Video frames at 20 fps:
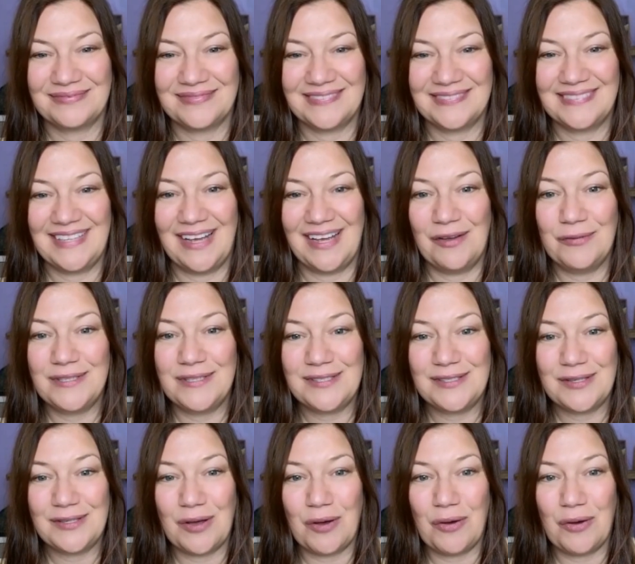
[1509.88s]
That was
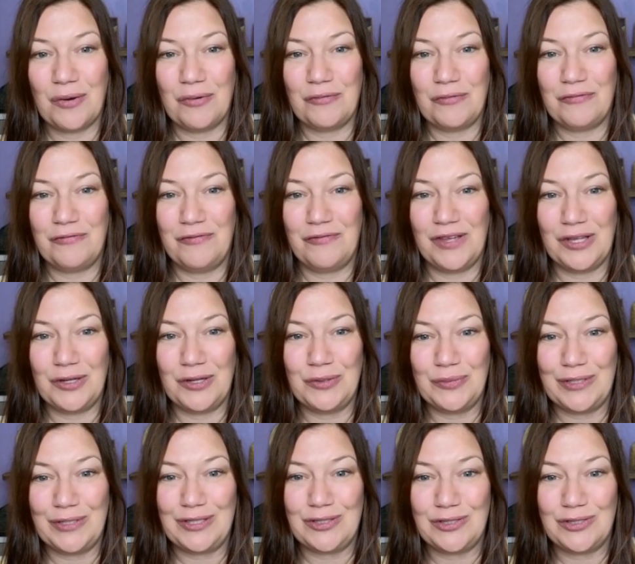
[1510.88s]
so filled
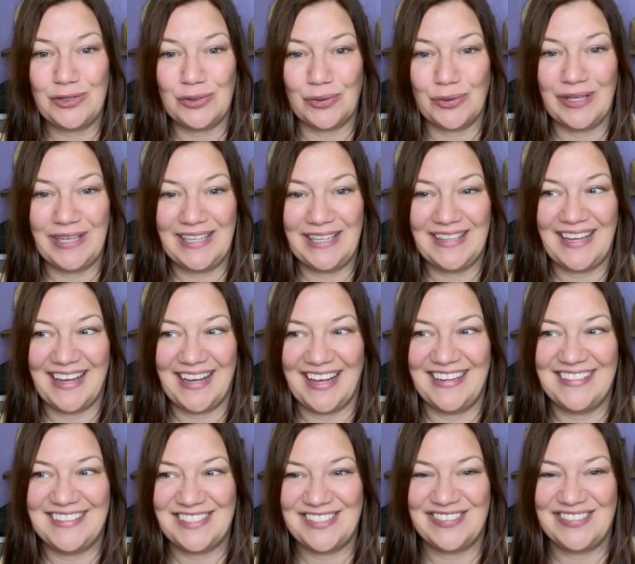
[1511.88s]
with joy. Like, I
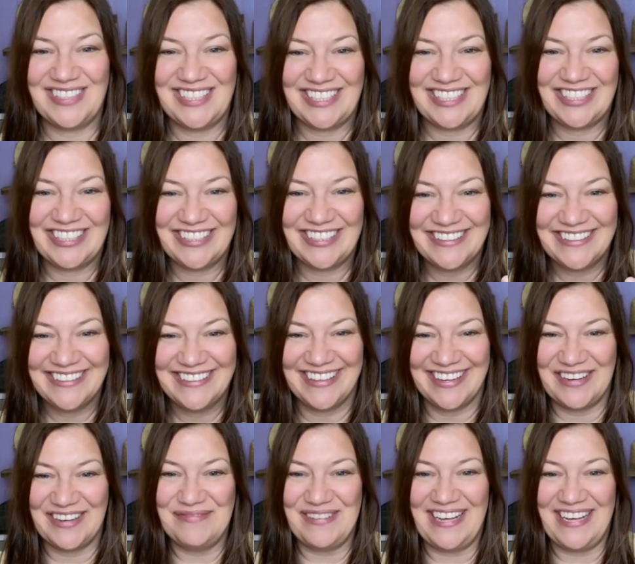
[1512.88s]
just feel
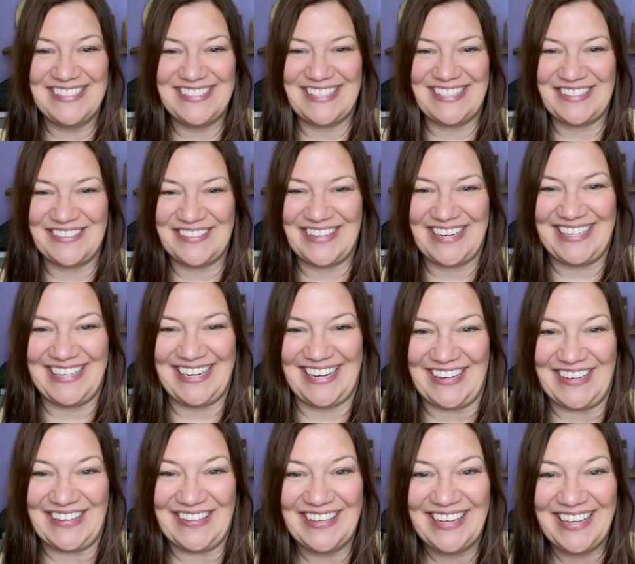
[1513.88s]
amazing right
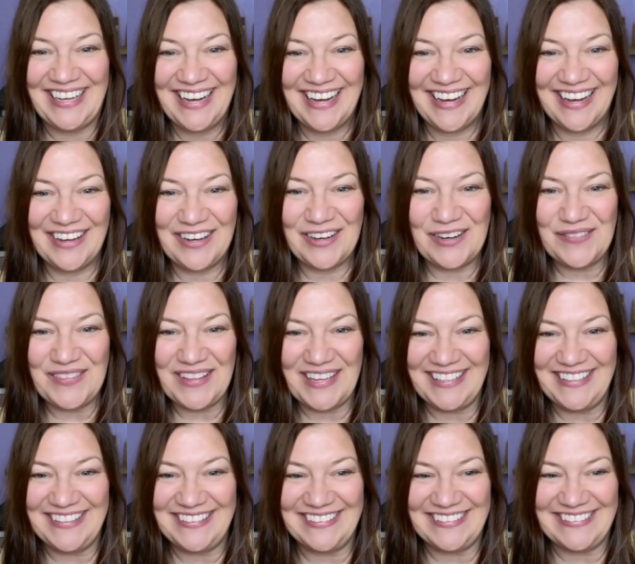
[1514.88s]
now. I hope that
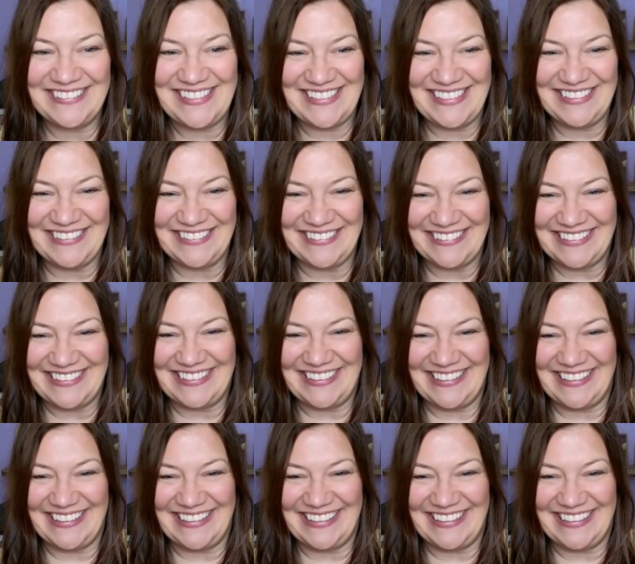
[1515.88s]
you do too.